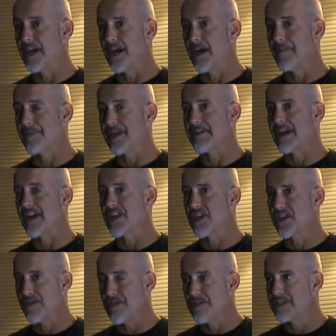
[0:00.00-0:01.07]
I've got a
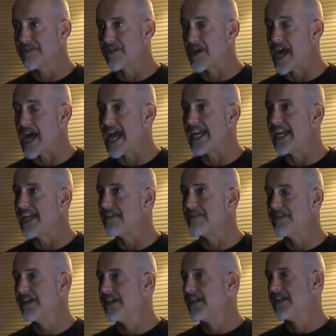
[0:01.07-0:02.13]
huge variety
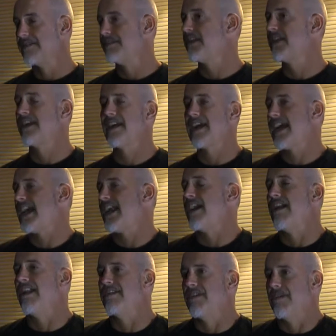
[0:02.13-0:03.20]
of, I got
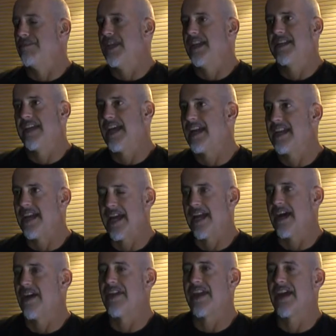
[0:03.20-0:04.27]
all of them, and
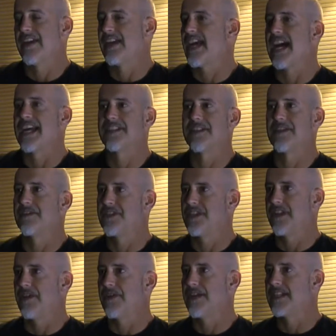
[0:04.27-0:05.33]
all the other guys do too.